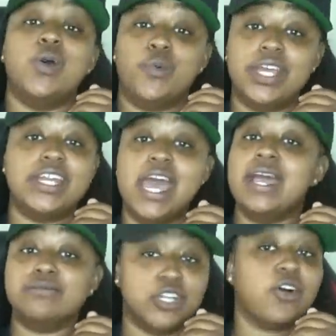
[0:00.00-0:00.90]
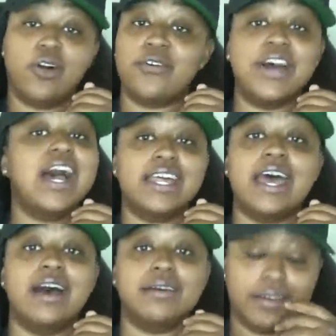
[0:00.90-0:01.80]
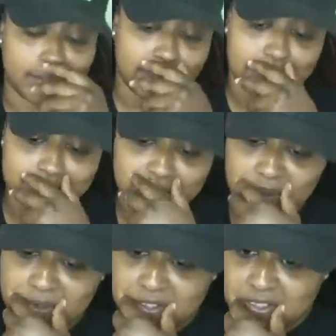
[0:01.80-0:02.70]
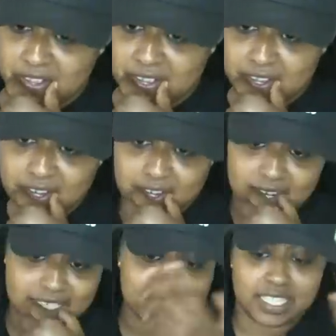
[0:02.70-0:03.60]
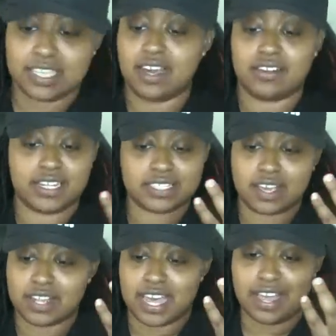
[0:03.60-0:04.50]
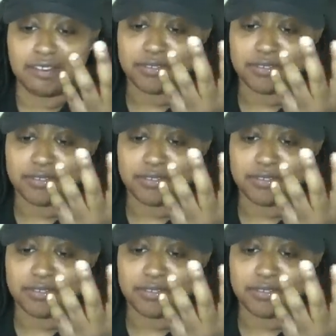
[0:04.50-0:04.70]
We damn sure gonna find out, okay? So that's it, y'all. That's all I have